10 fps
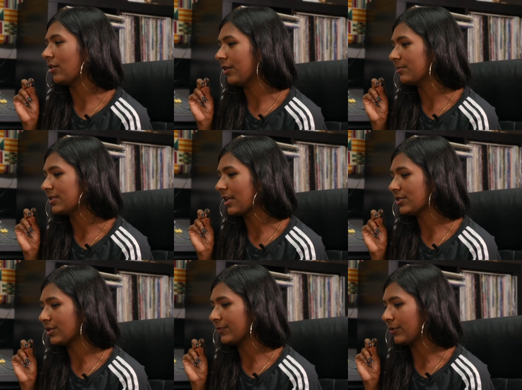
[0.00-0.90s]
um,
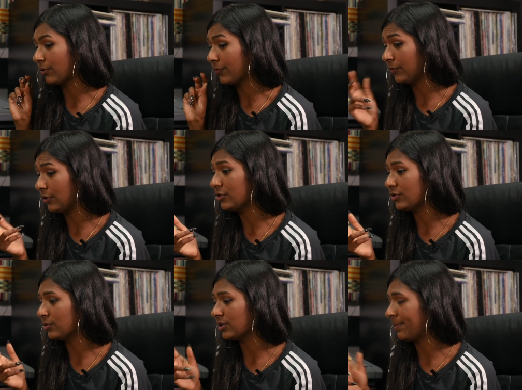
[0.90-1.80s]
sense of a
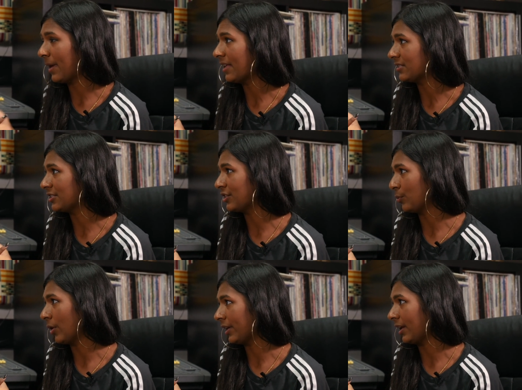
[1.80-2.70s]
refusal to pander to
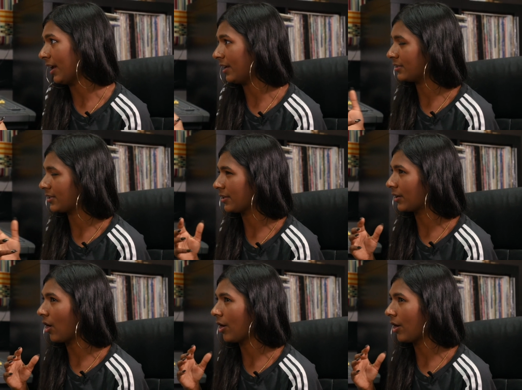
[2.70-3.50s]
the white gaze i think